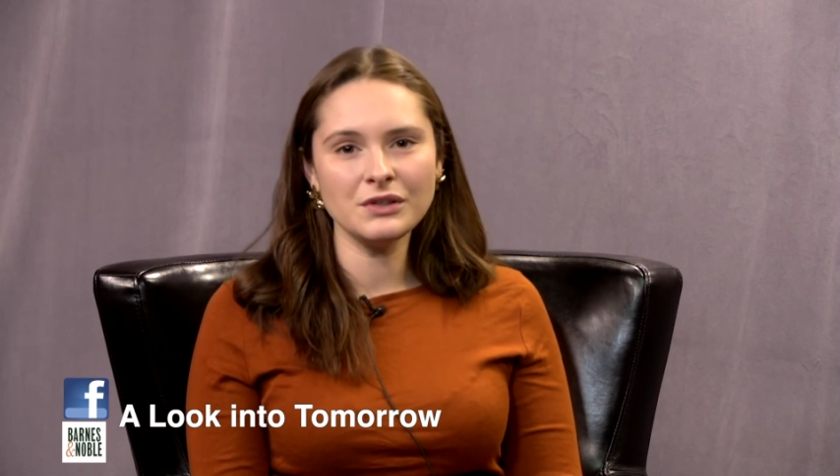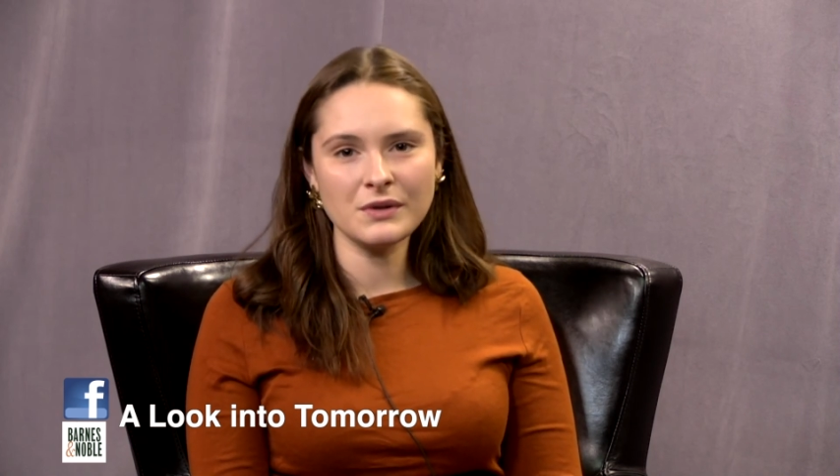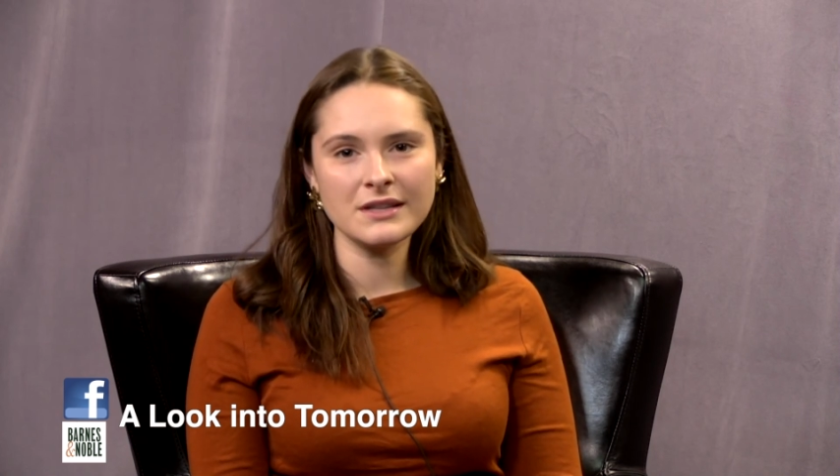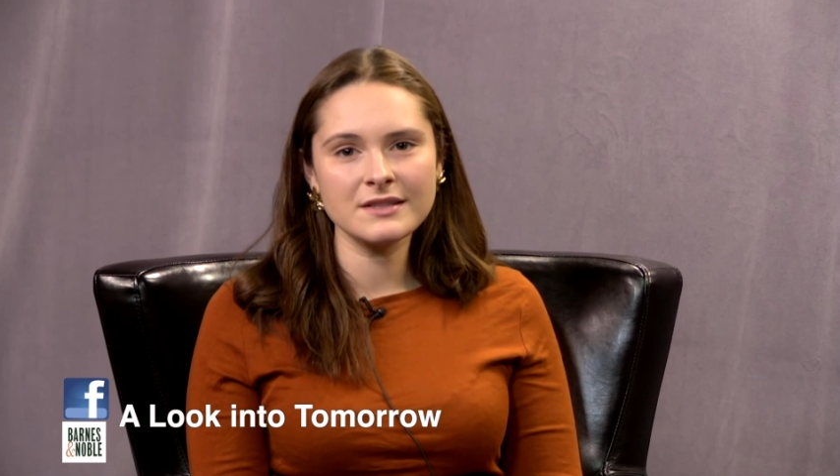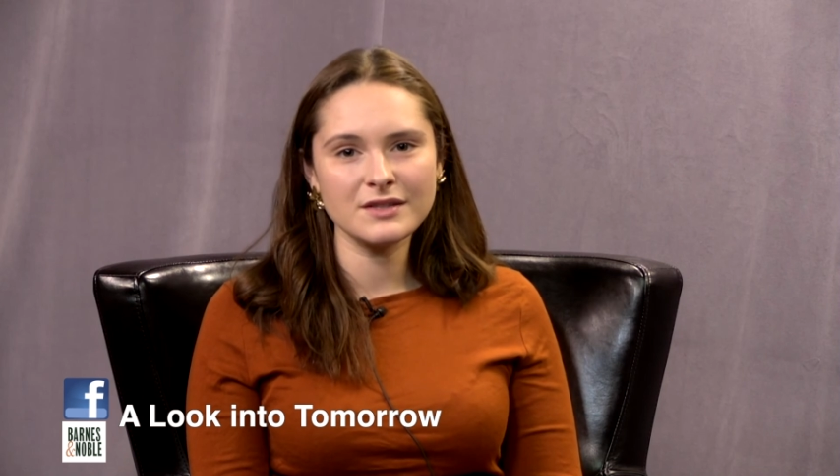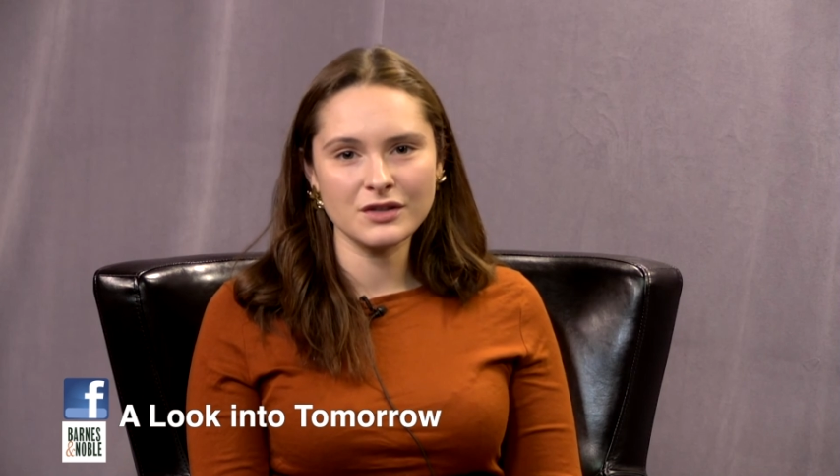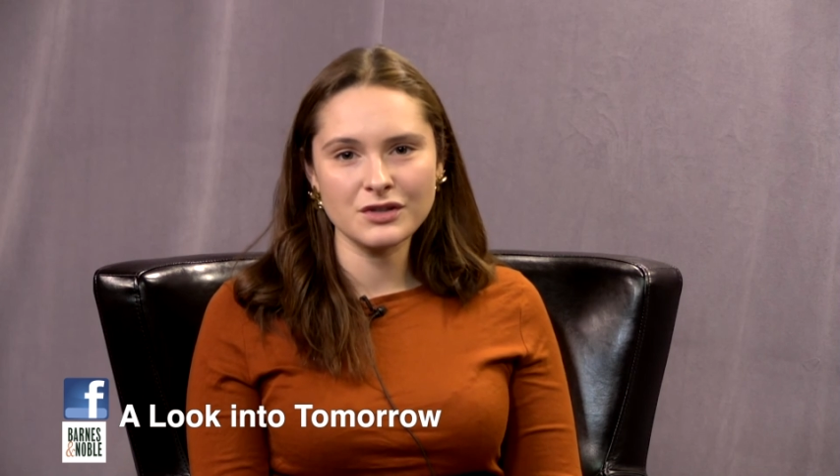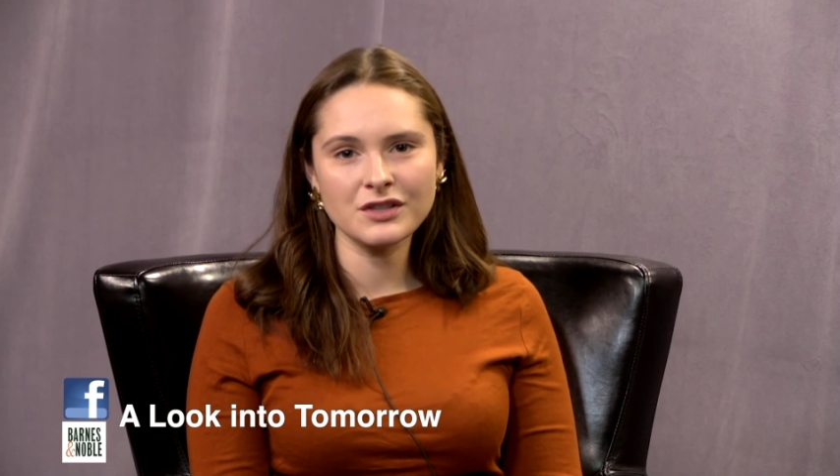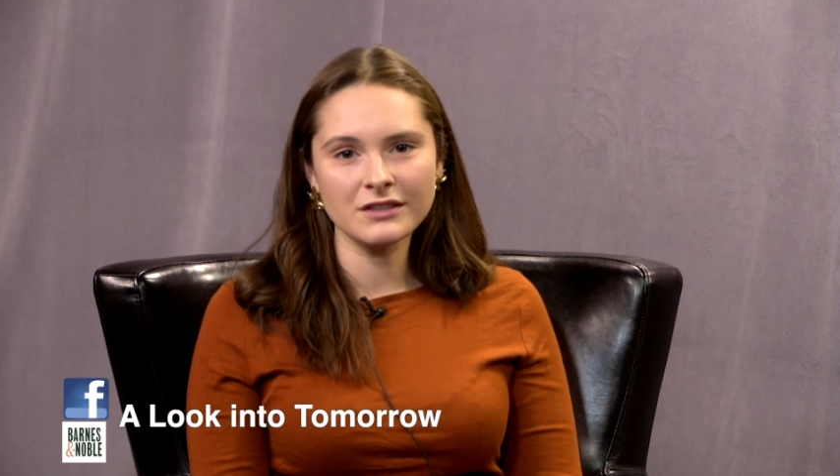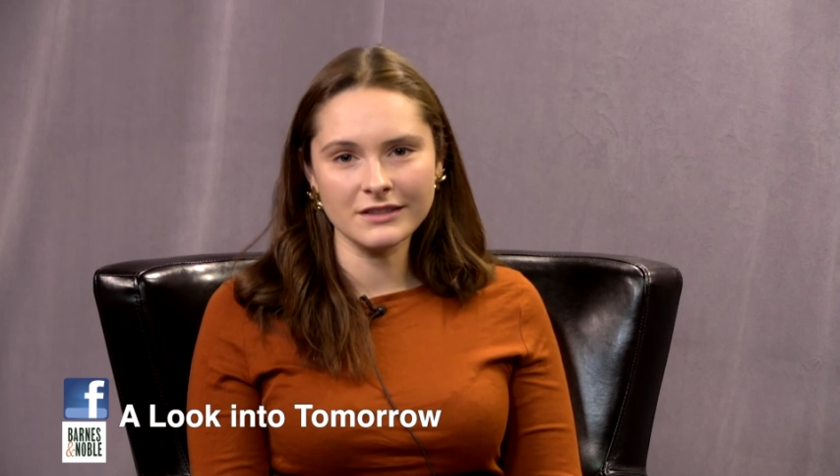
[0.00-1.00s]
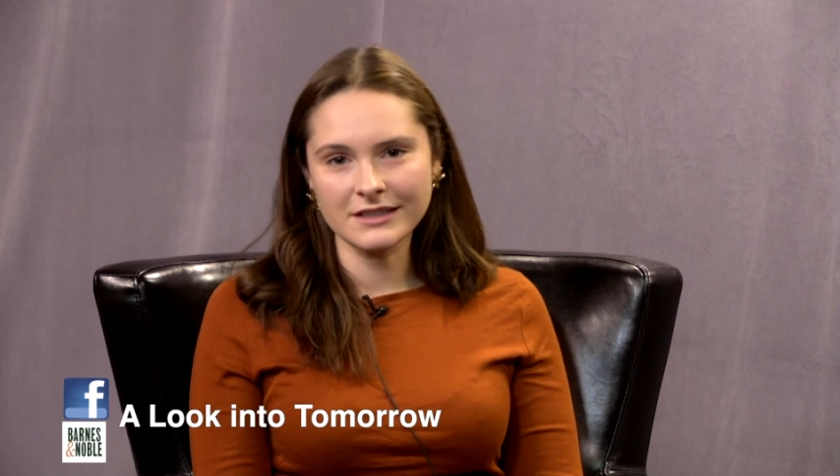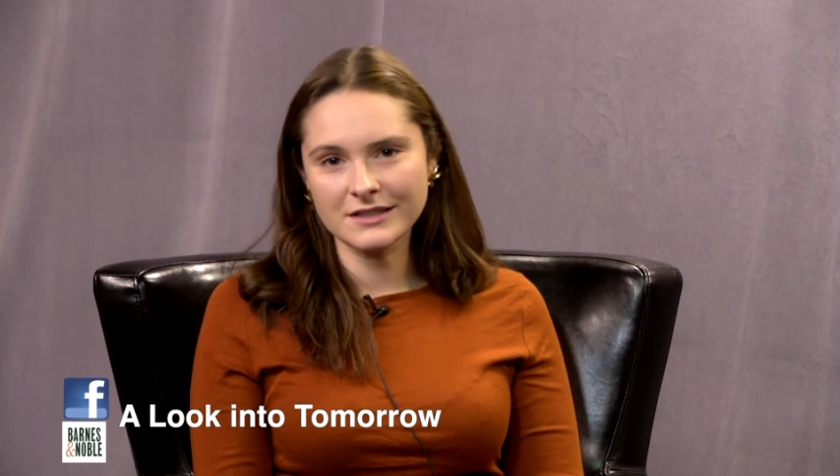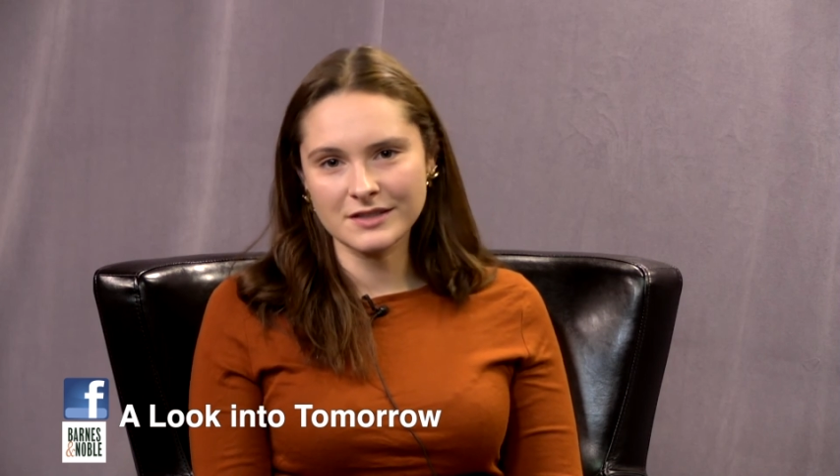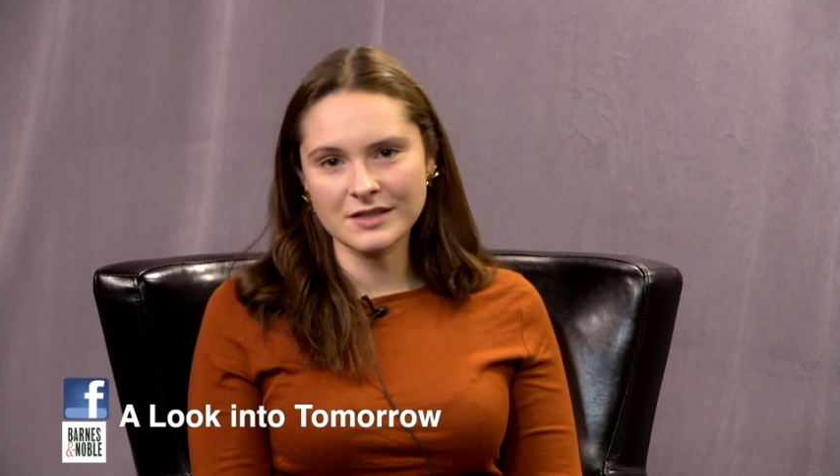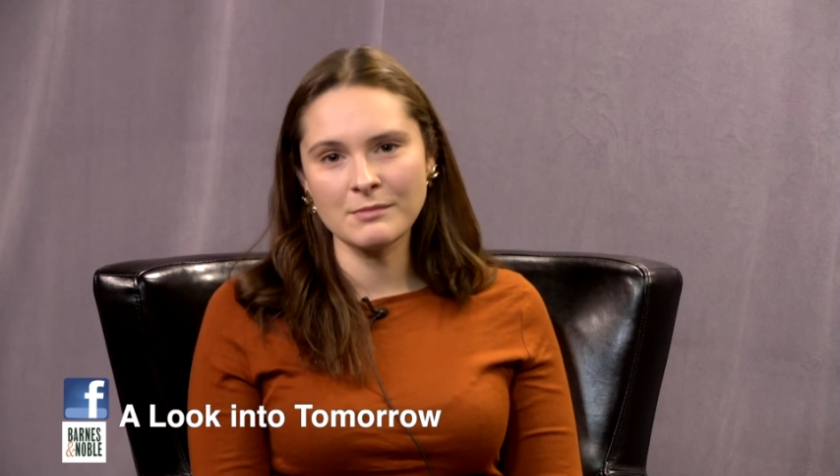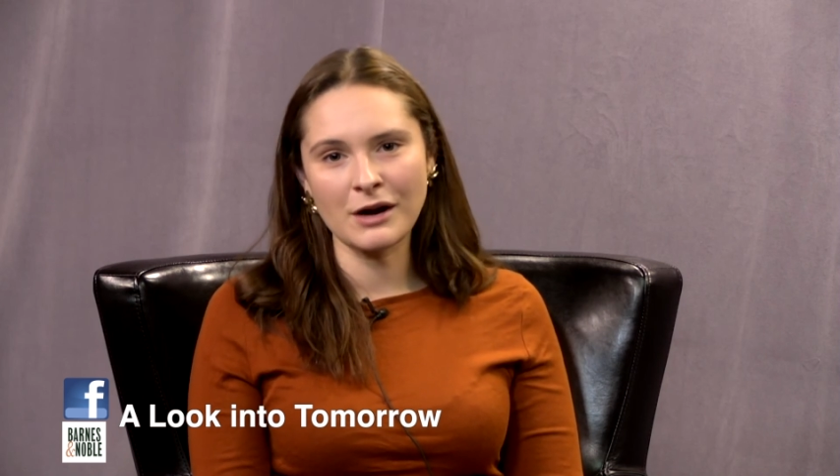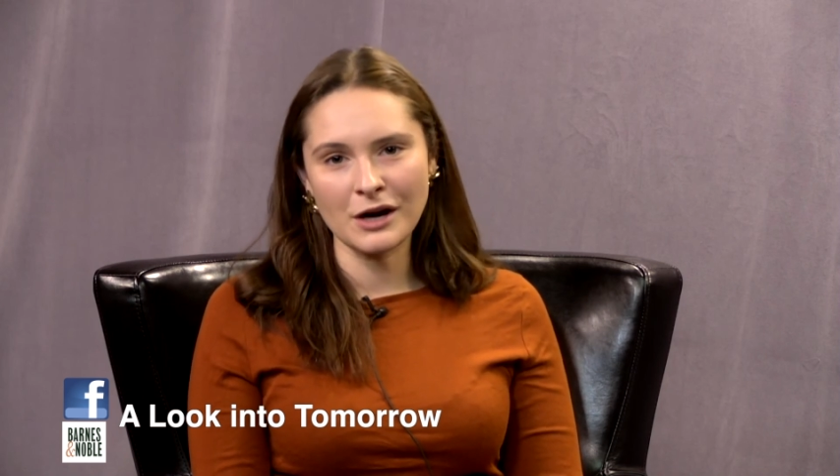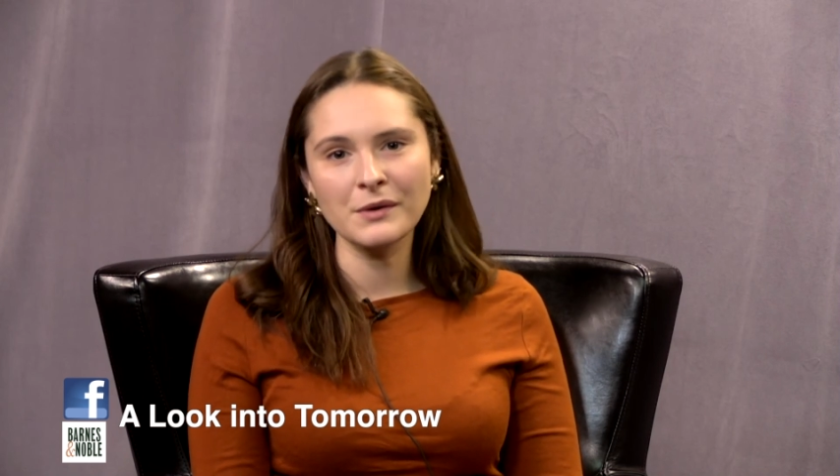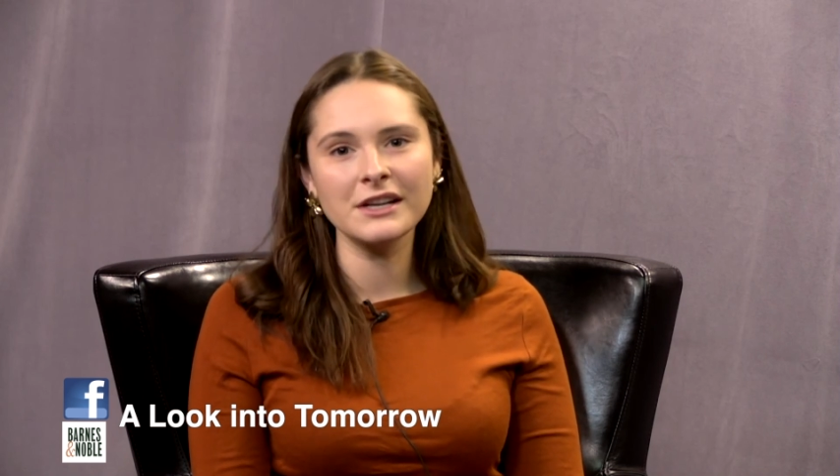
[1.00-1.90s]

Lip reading: you can search A Look Into Tomorrow